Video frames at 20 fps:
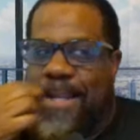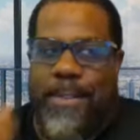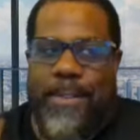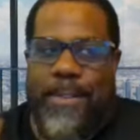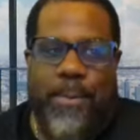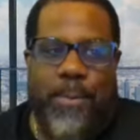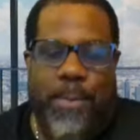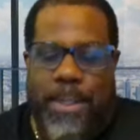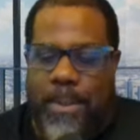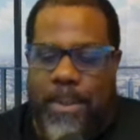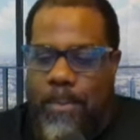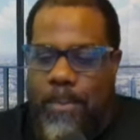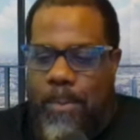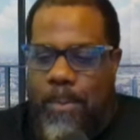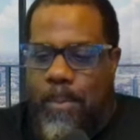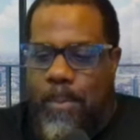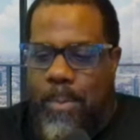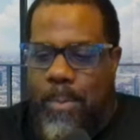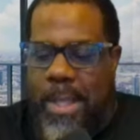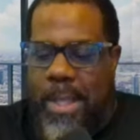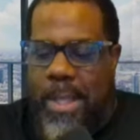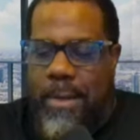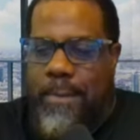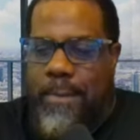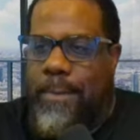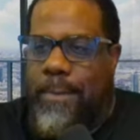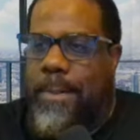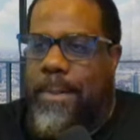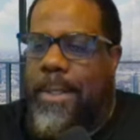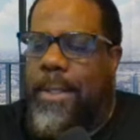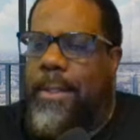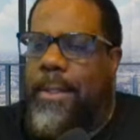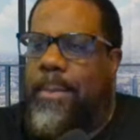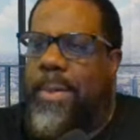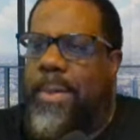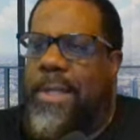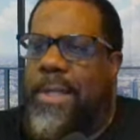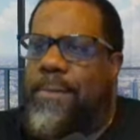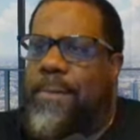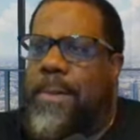so we can monitor it in the
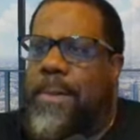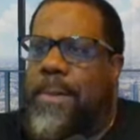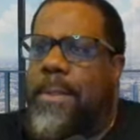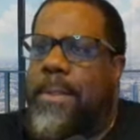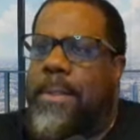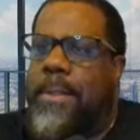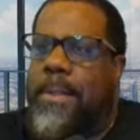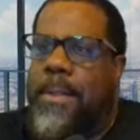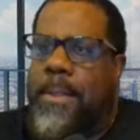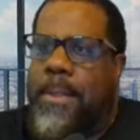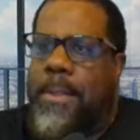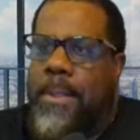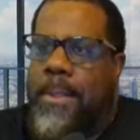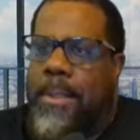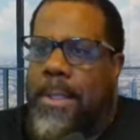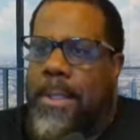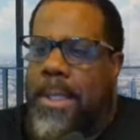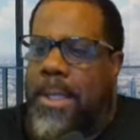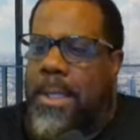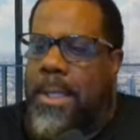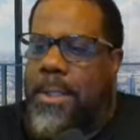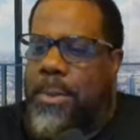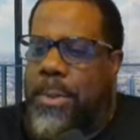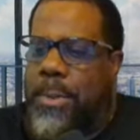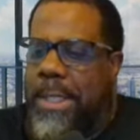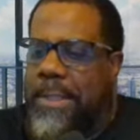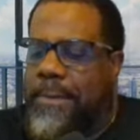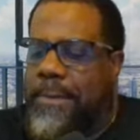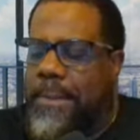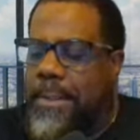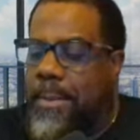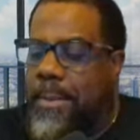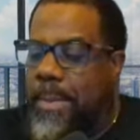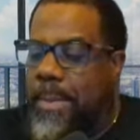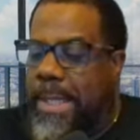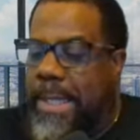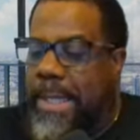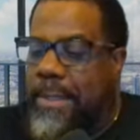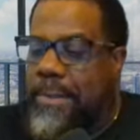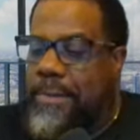Patreon, and you guys can come
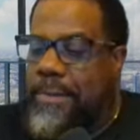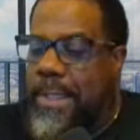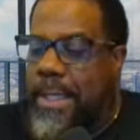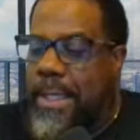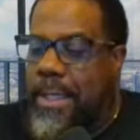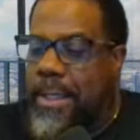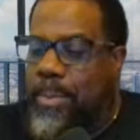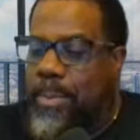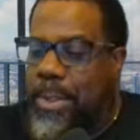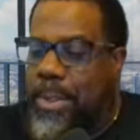back and check.